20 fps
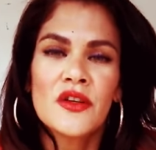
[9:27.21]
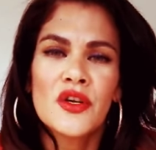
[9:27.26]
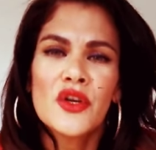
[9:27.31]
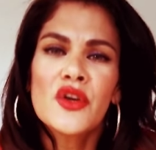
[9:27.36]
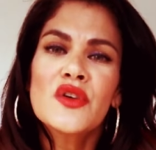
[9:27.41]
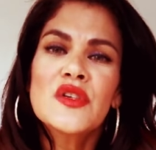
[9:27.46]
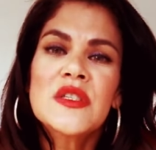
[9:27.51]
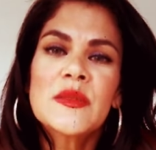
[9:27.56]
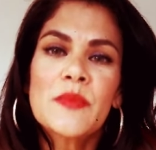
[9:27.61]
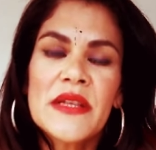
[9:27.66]

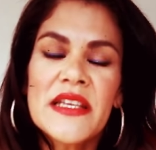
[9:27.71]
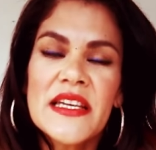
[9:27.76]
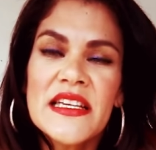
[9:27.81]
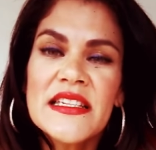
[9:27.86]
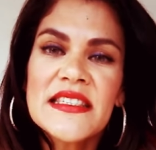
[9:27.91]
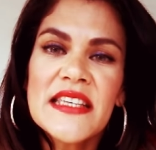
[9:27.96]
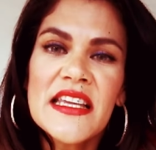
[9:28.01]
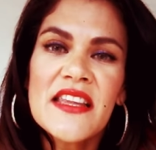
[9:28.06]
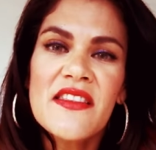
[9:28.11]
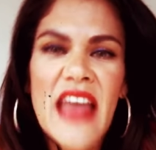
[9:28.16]
Who's
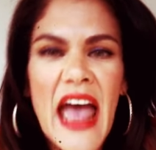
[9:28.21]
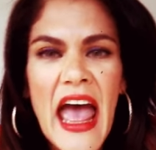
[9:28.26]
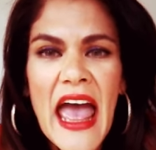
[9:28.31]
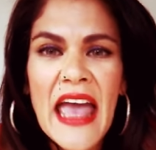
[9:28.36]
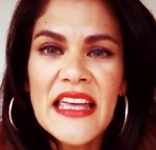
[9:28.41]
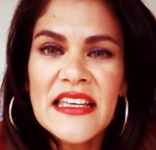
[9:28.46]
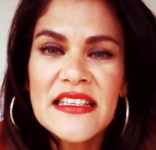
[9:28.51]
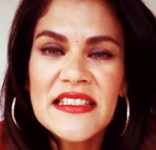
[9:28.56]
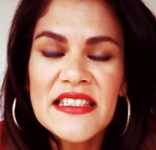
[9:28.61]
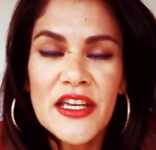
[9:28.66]
policing the
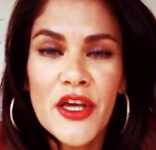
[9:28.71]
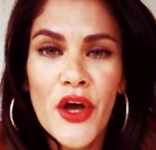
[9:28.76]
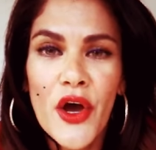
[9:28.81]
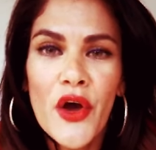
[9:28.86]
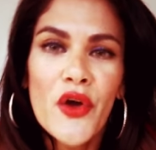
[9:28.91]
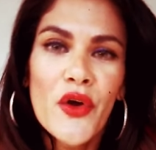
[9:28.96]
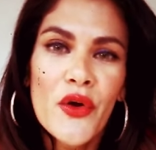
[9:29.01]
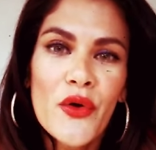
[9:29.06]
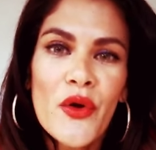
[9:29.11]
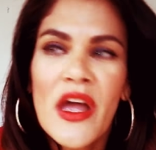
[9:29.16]

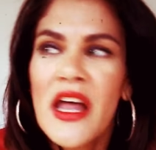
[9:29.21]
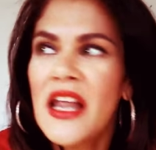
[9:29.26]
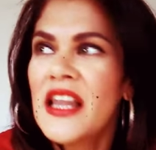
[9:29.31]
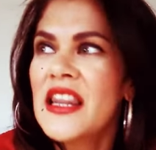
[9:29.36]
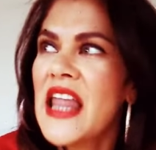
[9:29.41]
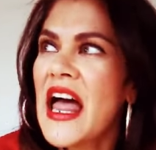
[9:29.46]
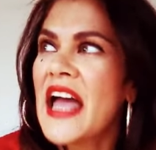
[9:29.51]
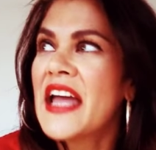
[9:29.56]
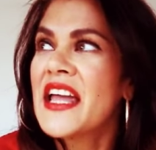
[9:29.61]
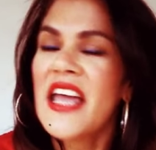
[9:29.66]
ASIO
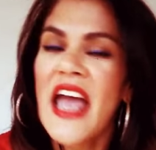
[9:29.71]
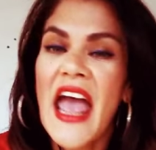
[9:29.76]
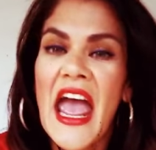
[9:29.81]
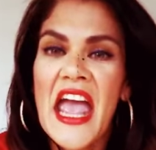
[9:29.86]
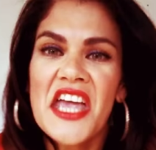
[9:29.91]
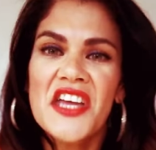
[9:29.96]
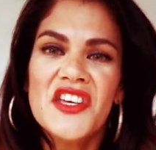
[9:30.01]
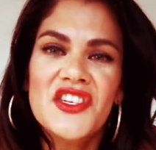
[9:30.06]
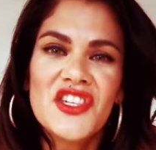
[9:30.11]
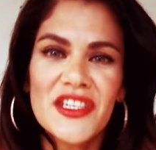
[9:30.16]
like
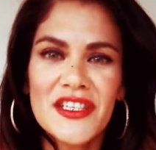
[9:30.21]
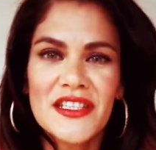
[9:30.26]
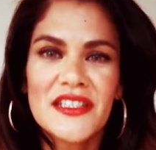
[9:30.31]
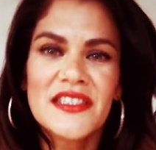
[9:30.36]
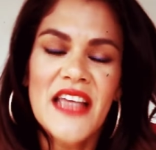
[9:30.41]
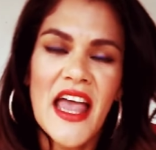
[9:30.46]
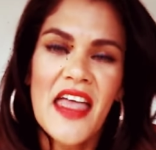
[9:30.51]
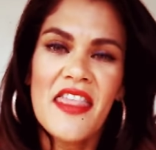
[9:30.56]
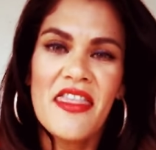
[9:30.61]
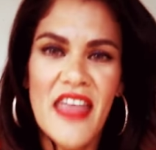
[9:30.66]
agents
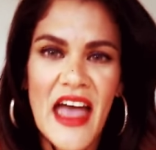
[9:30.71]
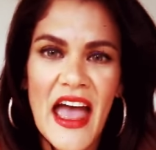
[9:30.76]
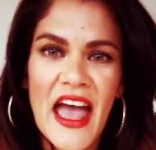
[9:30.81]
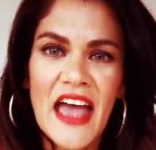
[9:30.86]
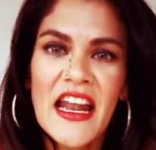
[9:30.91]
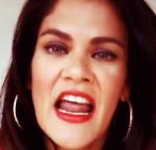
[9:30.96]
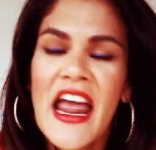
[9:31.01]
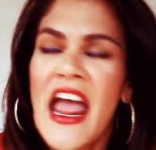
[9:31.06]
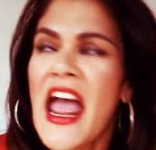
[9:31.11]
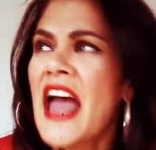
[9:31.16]
and
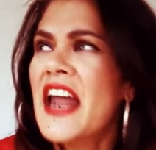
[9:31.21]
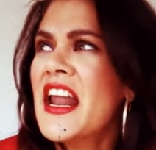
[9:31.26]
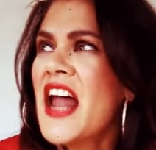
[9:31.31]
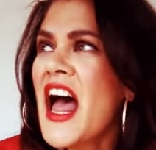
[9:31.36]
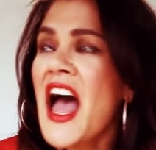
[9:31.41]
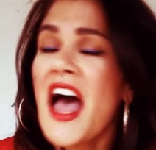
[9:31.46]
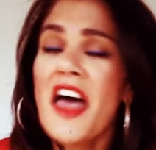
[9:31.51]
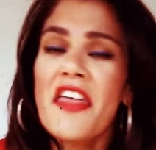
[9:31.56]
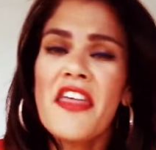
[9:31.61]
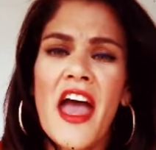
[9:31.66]
that? And
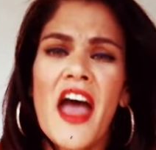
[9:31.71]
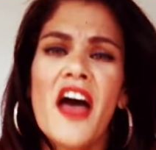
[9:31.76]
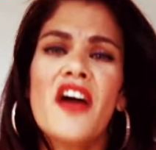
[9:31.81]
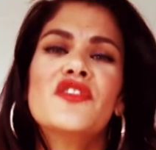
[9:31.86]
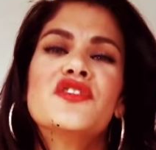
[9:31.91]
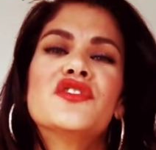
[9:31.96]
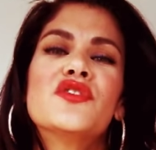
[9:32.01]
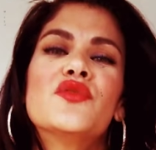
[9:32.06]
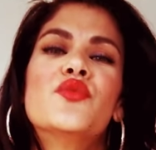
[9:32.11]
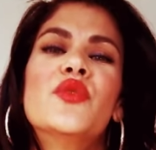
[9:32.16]
how the
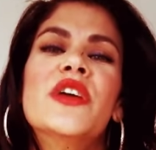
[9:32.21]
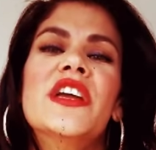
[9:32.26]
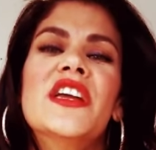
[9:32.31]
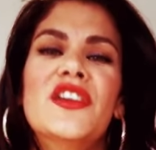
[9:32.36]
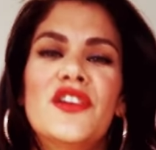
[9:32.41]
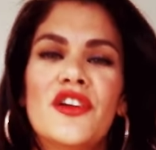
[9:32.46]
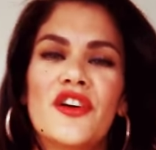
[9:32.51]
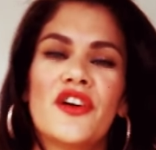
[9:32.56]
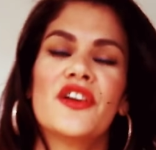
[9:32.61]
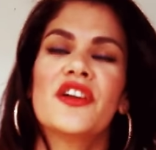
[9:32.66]
hell do we
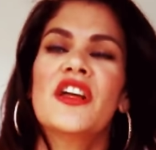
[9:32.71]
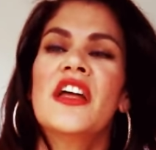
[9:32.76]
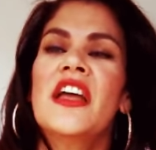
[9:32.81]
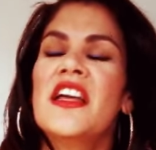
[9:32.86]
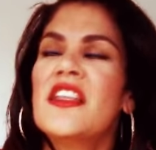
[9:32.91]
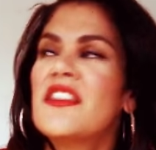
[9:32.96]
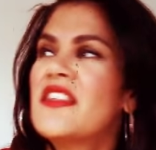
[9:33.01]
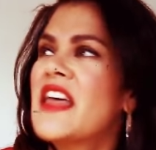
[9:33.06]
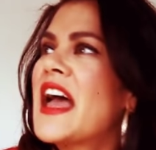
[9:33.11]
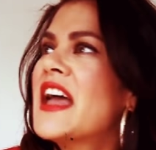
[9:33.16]
know
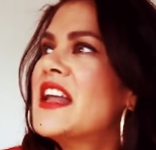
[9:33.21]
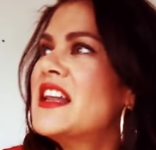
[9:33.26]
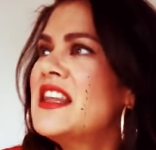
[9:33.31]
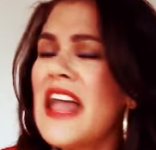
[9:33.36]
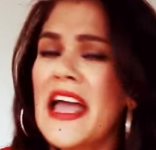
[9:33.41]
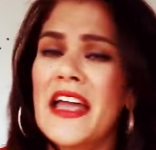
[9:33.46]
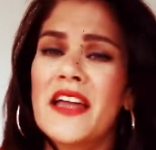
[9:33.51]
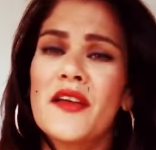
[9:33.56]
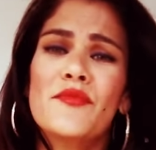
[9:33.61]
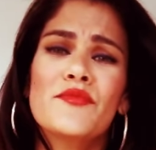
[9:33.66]
that
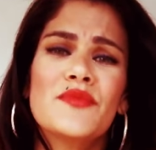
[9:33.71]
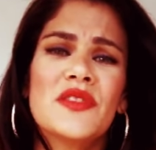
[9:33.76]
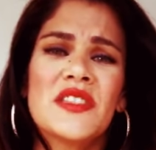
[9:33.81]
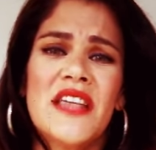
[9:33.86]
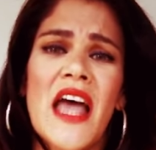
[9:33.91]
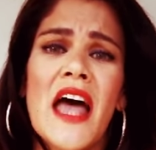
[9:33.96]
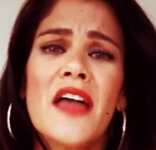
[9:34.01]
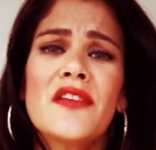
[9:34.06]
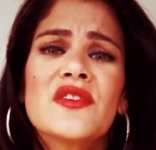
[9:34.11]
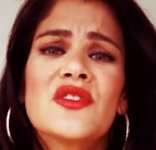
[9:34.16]
like
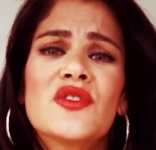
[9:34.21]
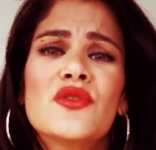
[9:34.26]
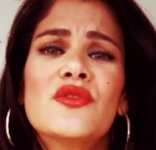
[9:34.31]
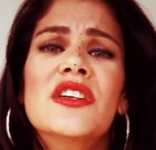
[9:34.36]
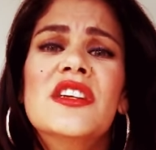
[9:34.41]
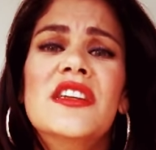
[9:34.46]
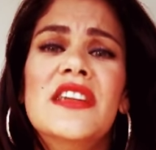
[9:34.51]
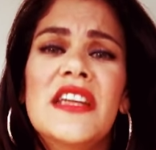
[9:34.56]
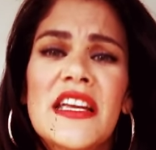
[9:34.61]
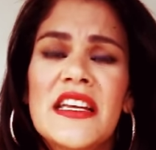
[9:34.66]
South
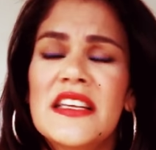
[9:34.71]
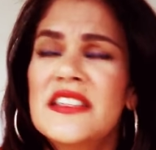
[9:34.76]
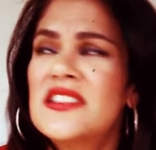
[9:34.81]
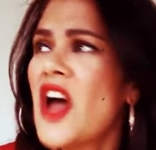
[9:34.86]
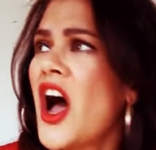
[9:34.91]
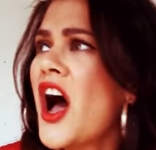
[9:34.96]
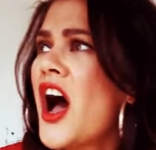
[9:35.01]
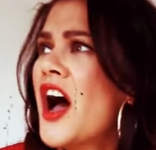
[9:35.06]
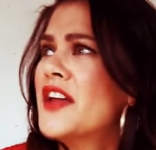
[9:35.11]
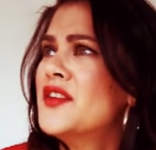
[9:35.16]
Sudanese
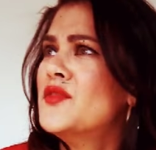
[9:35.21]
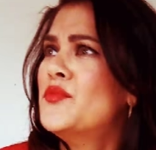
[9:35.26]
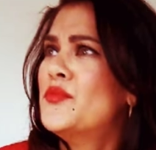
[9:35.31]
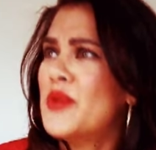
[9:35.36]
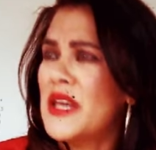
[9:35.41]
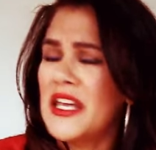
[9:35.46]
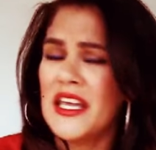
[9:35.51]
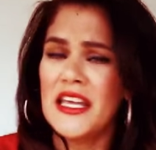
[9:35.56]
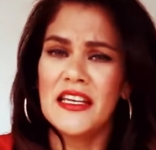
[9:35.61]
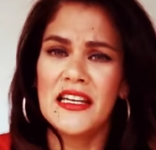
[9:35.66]
aren't
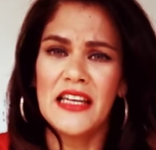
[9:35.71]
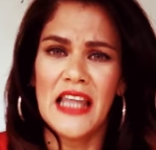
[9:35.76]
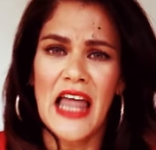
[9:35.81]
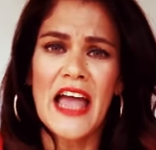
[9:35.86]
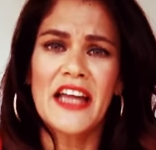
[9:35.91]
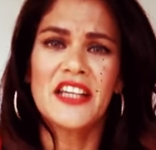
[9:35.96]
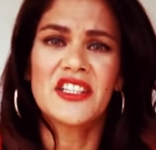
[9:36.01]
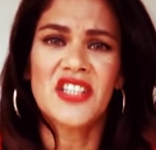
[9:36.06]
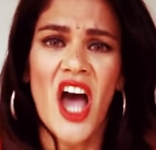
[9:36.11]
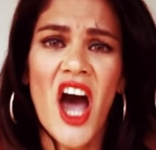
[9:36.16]
being
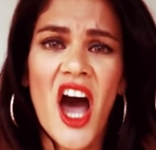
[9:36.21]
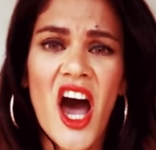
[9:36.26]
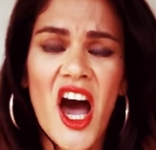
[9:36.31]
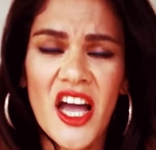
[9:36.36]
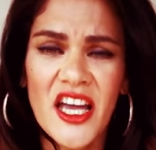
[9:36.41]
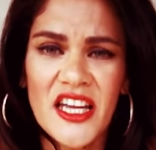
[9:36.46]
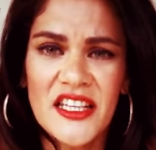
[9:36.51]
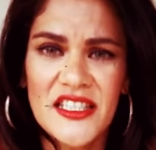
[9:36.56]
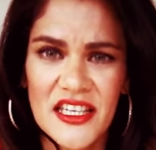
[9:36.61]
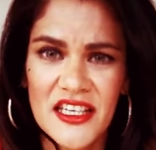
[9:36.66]
like
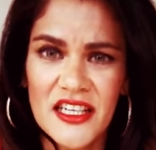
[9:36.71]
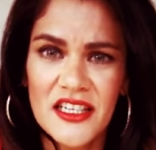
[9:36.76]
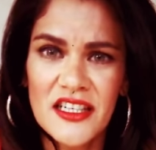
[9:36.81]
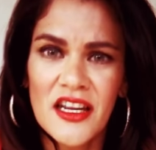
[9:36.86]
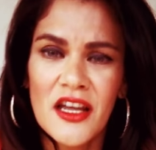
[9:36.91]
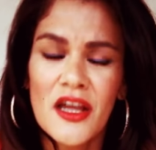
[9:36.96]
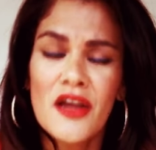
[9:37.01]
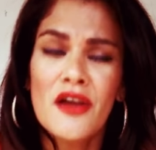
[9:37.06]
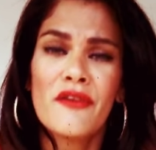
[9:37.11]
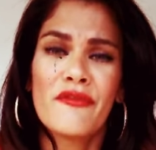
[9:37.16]
targeted
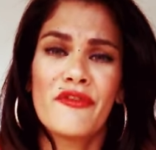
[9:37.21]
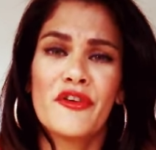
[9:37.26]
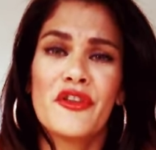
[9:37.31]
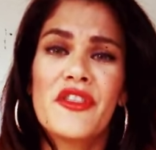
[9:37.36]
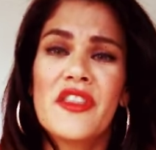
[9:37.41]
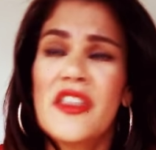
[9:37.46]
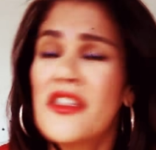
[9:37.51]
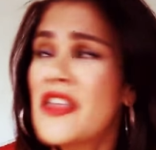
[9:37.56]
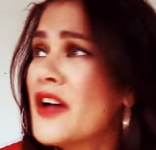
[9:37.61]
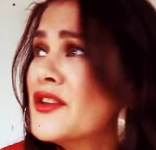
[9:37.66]
for
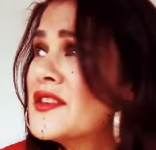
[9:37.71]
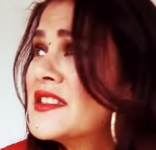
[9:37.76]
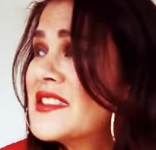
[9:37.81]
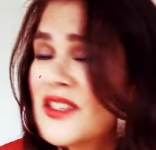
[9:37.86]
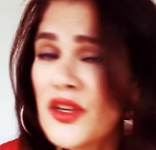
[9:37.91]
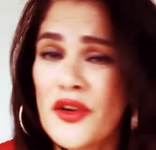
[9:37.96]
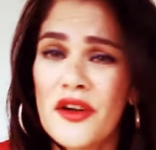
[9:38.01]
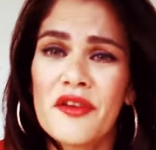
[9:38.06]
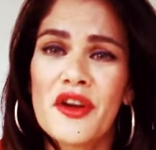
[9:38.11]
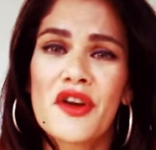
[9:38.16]
that
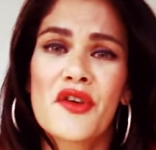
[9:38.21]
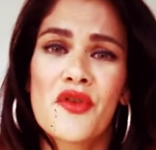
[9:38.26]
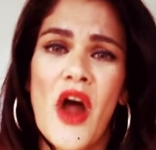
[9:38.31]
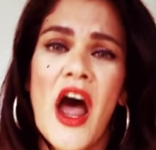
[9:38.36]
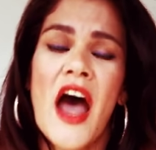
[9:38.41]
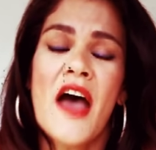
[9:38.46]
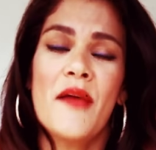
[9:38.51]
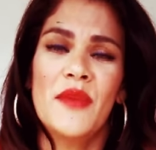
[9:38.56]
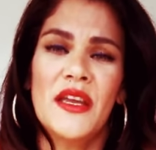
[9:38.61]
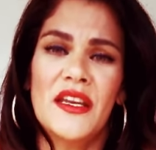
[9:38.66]
sort of
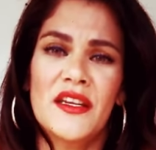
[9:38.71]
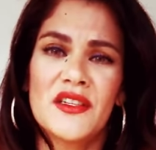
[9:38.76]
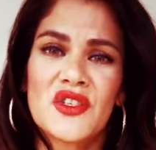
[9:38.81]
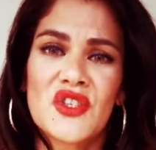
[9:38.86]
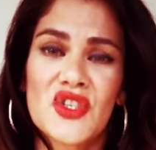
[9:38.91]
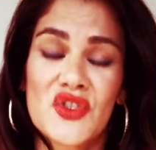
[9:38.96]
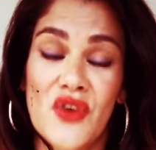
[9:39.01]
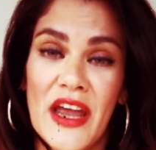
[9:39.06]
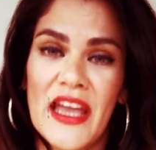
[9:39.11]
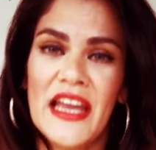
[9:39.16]
crime in
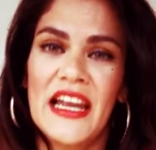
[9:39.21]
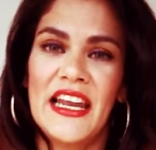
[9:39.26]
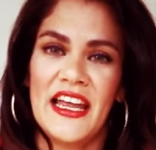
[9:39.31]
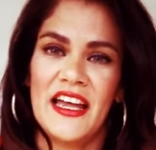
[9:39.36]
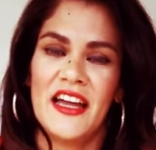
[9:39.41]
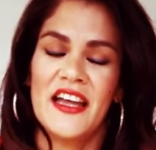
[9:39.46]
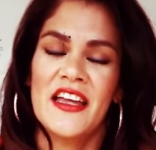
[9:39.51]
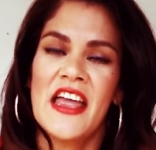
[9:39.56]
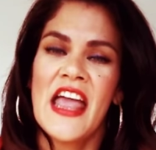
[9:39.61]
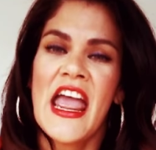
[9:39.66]
Australia?